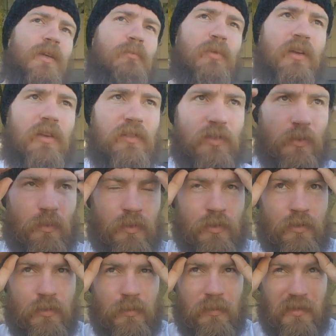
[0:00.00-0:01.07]
They bring you into
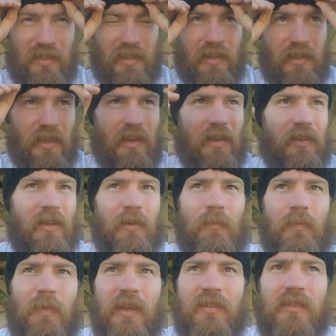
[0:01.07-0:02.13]
rooms and they
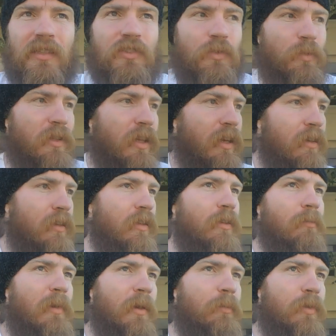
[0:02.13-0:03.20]
sit you with like another
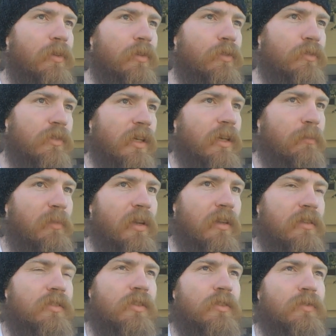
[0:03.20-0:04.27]
member who's like been
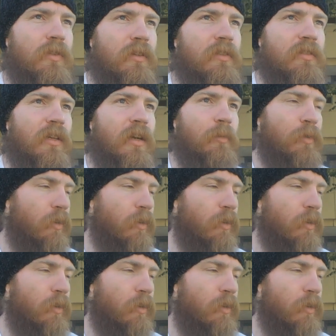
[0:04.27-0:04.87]
in the church for a long time,